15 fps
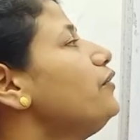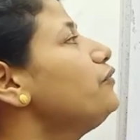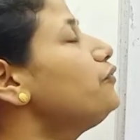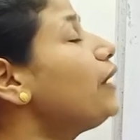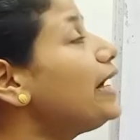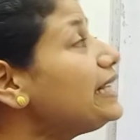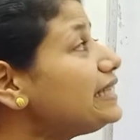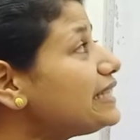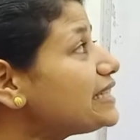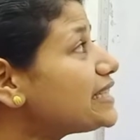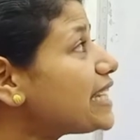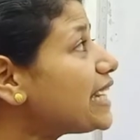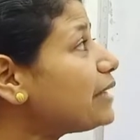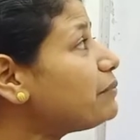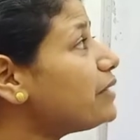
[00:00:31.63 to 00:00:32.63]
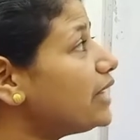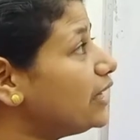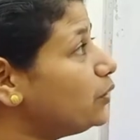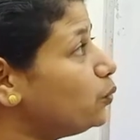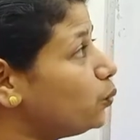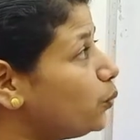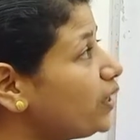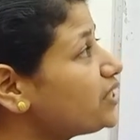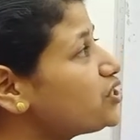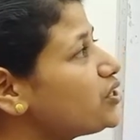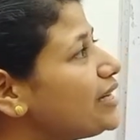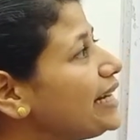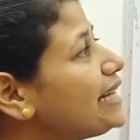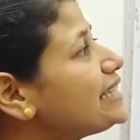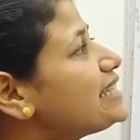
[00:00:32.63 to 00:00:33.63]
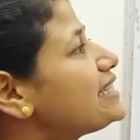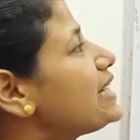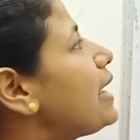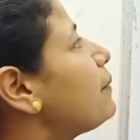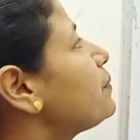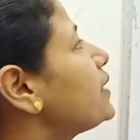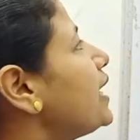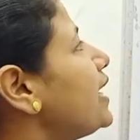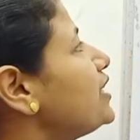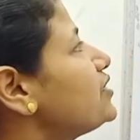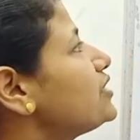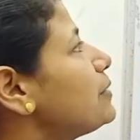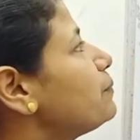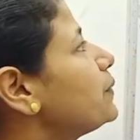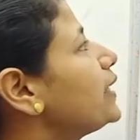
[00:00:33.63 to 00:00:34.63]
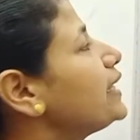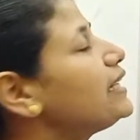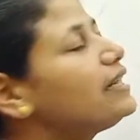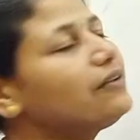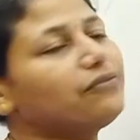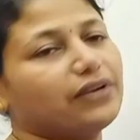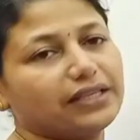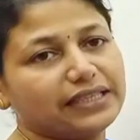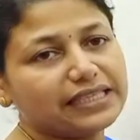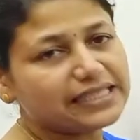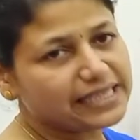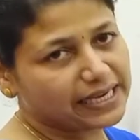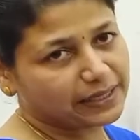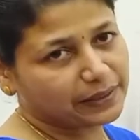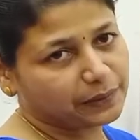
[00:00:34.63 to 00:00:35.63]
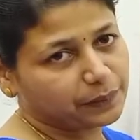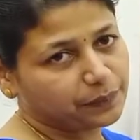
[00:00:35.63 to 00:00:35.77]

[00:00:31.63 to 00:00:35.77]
Find the time in which each tap can separately fill the tank.